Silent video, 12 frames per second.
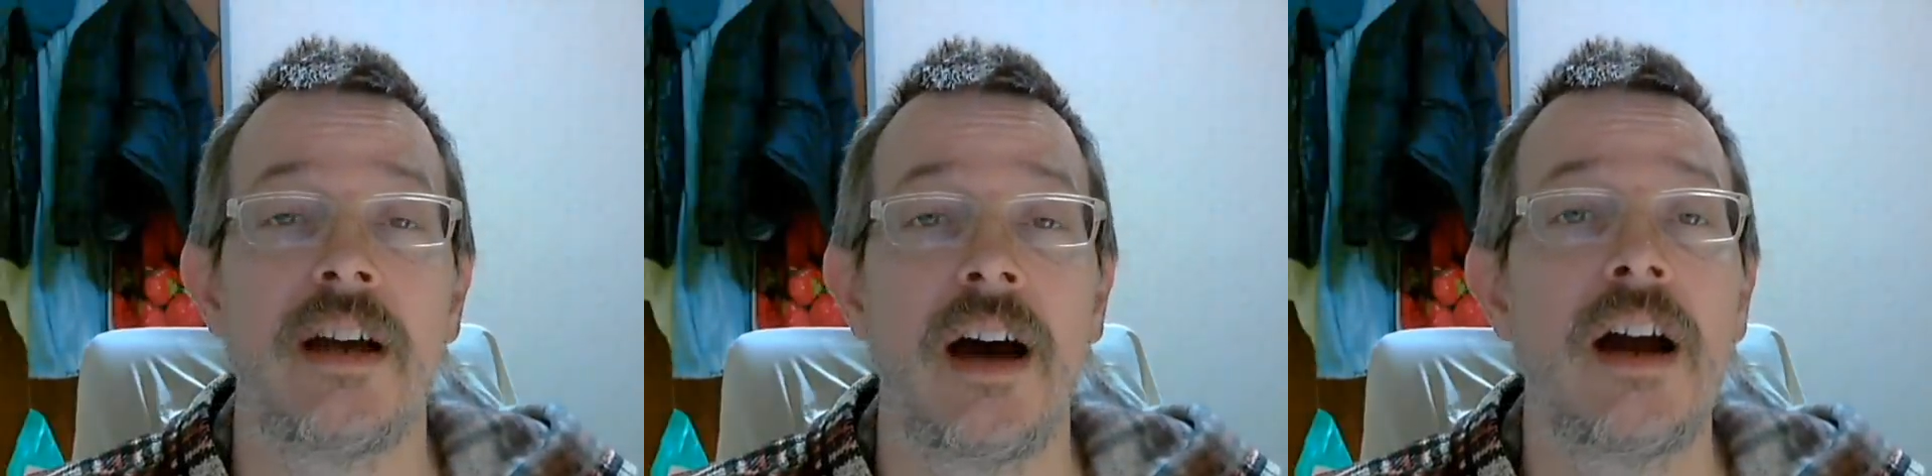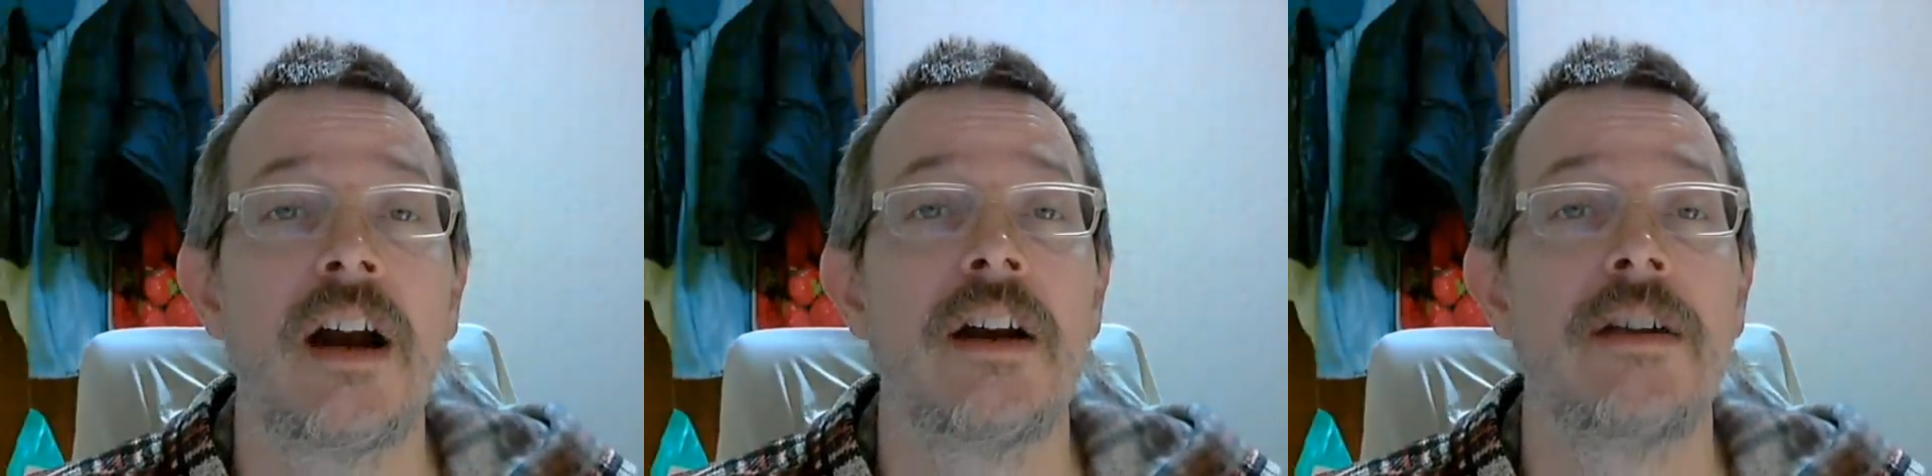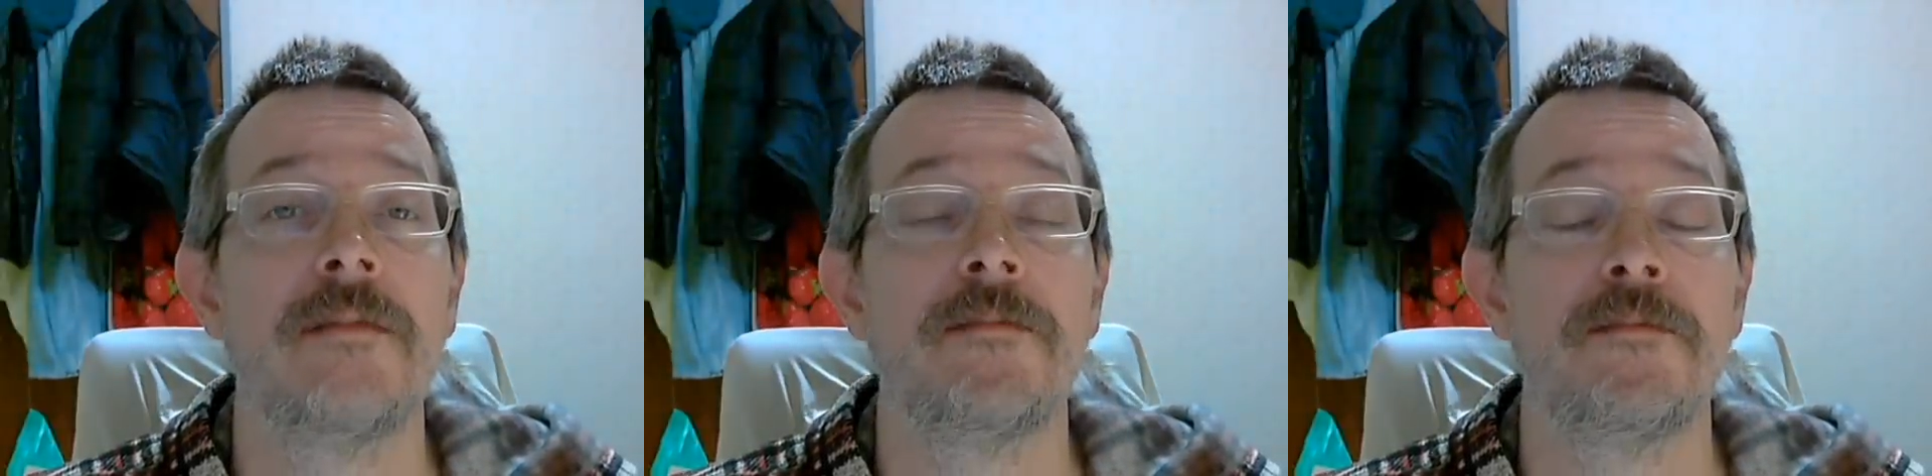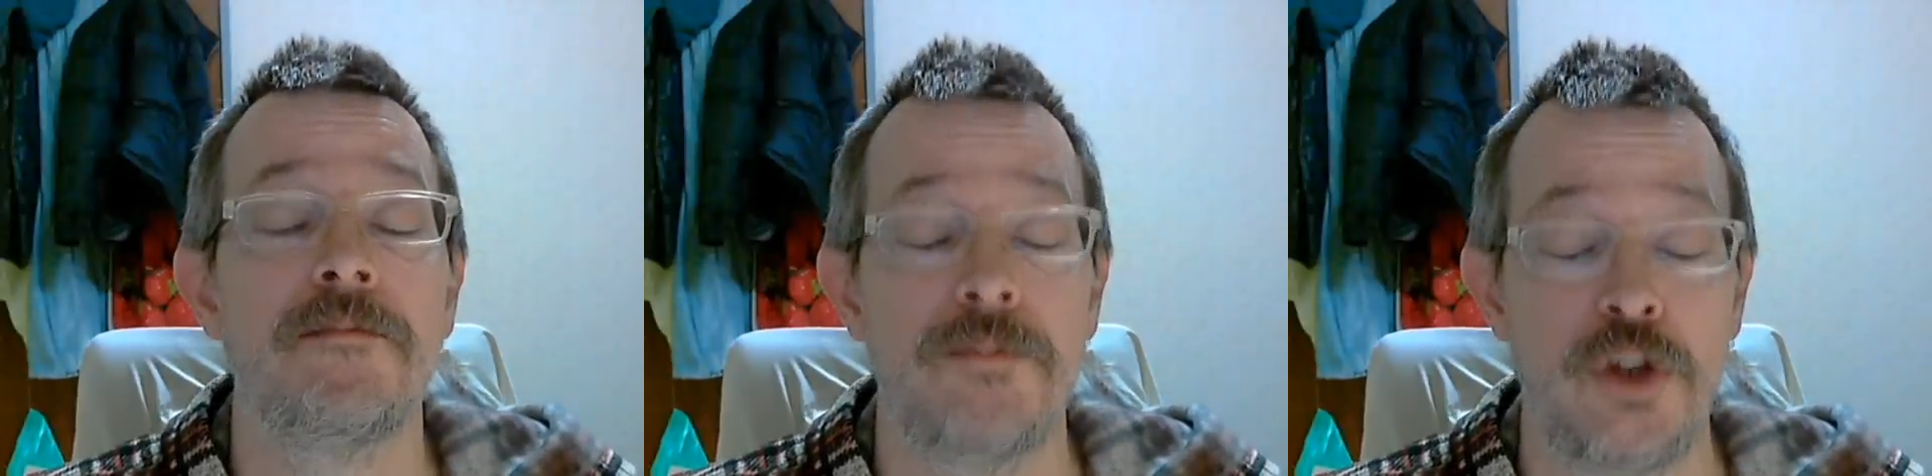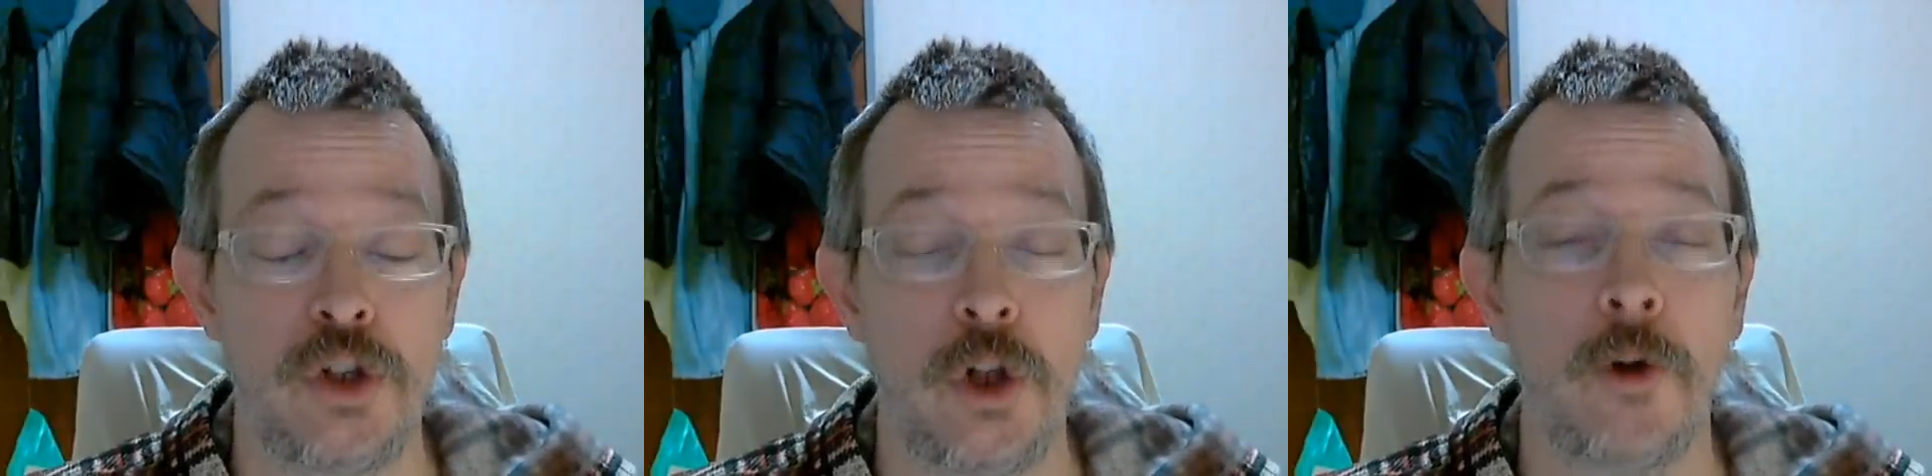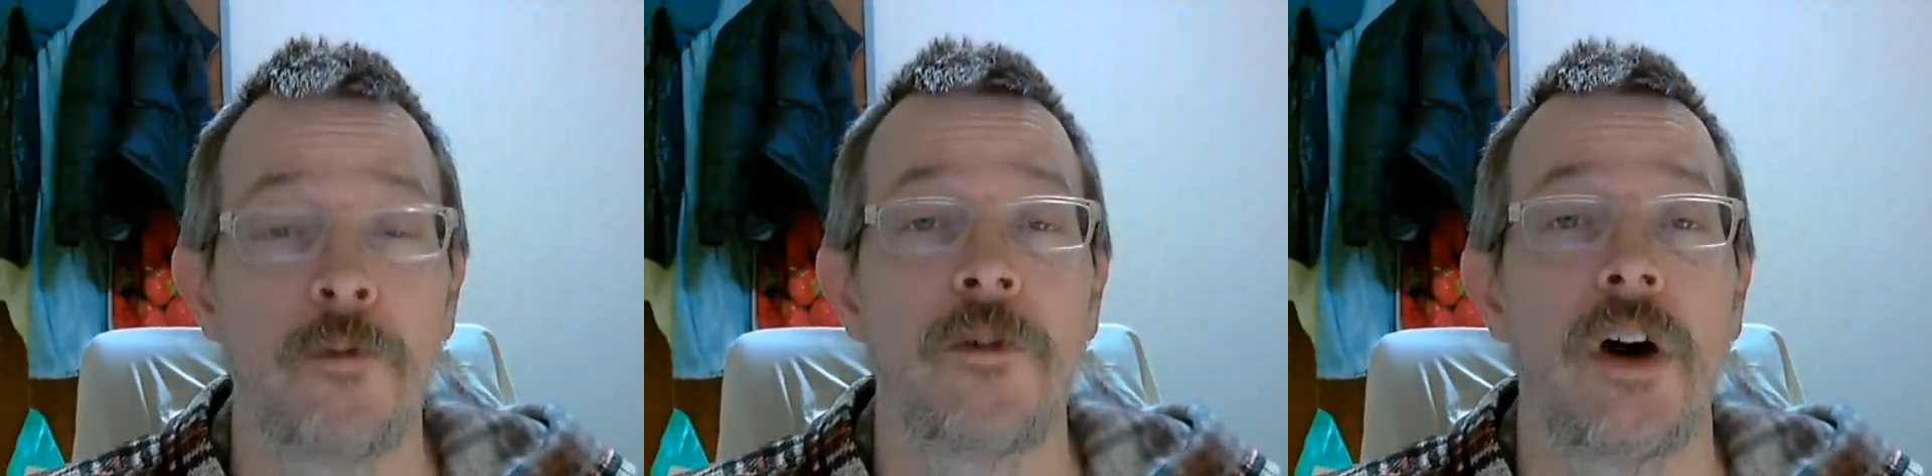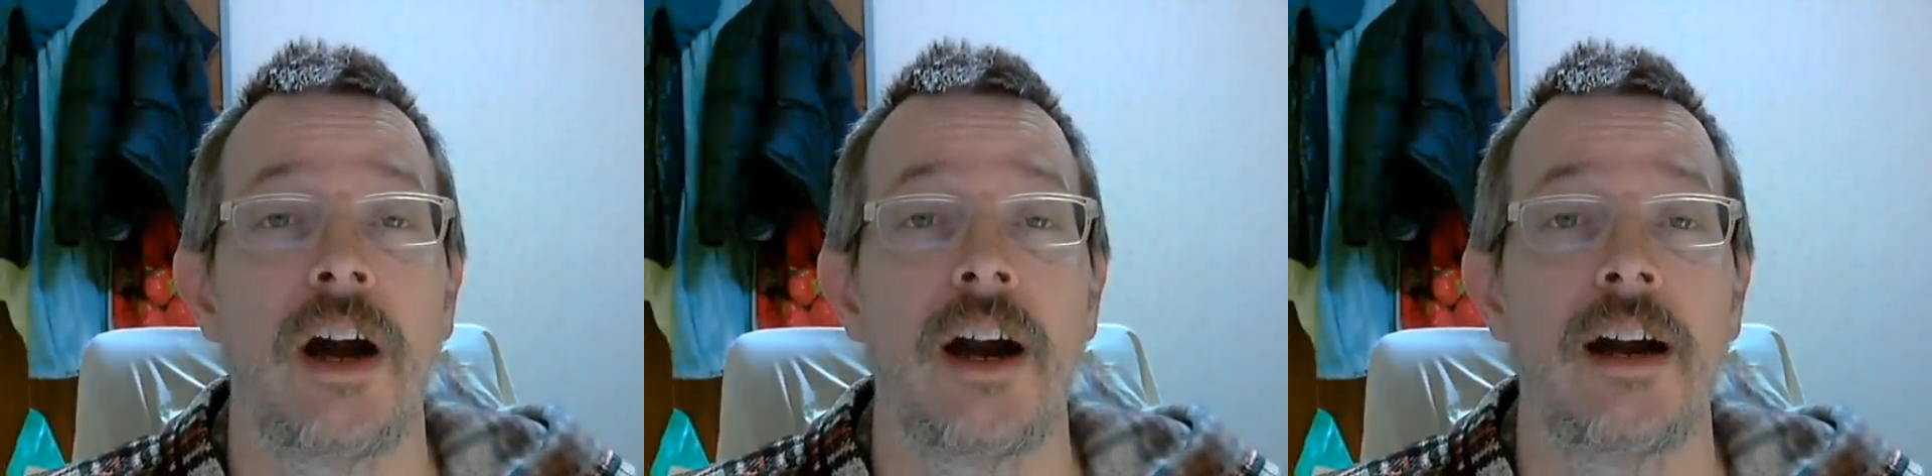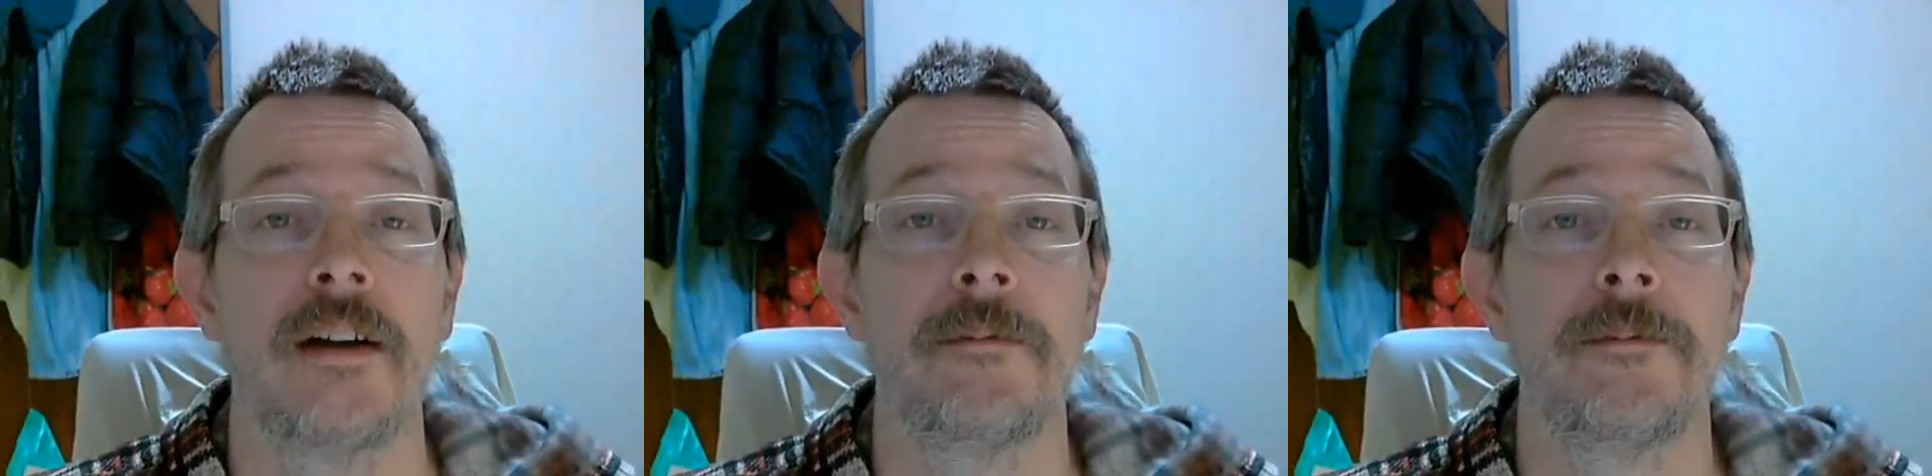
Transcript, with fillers: hard, you'll go far.